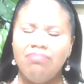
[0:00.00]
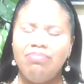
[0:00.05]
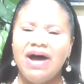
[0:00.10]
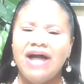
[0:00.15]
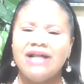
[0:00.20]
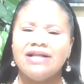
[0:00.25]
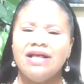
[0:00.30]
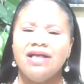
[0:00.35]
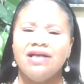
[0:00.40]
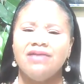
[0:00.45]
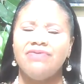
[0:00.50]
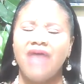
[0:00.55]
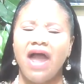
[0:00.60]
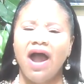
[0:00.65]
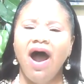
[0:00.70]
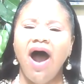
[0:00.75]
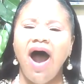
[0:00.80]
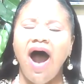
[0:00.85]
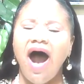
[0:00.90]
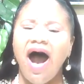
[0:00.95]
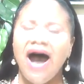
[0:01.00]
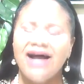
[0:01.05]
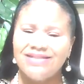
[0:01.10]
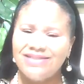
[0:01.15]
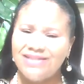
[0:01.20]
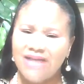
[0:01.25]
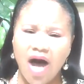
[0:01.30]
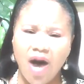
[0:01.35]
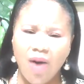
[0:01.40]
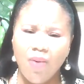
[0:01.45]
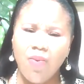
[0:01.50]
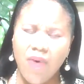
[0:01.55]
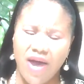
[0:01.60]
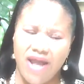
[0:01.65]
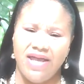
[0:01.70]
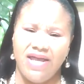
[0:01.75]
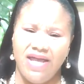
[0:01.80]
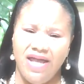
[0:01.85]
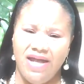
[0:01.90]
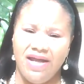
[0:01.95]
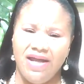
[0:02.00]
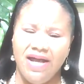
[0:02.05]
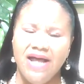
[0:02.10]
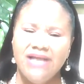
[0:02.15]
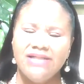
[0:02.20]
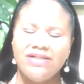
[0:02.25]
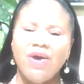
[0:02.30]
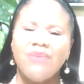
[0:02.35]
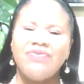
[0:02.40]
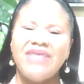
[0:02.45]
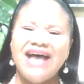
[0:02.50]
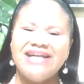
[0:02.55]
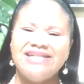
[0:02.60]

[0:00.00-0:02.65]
But their hearts are wicked. So